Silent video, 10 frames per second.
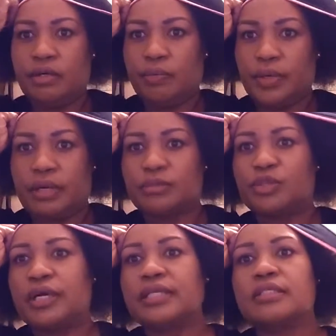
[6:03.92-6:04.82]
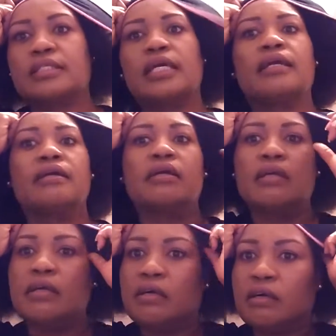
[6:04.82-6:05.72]
what I'm trying to say.
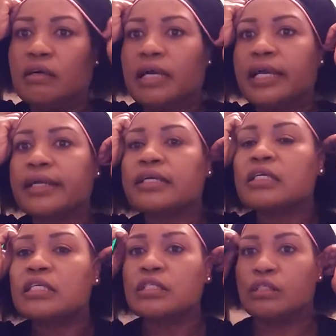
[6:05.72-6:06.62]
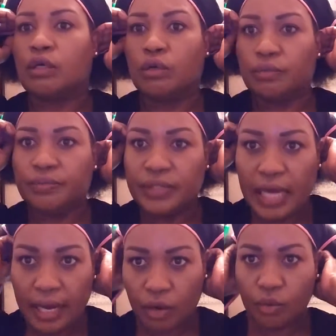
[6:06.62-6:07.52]
Okay, so
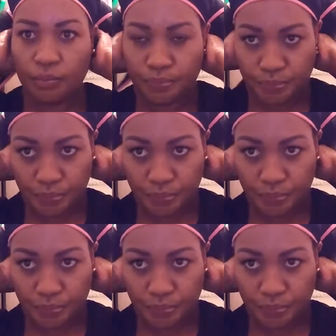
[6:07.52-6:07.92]
now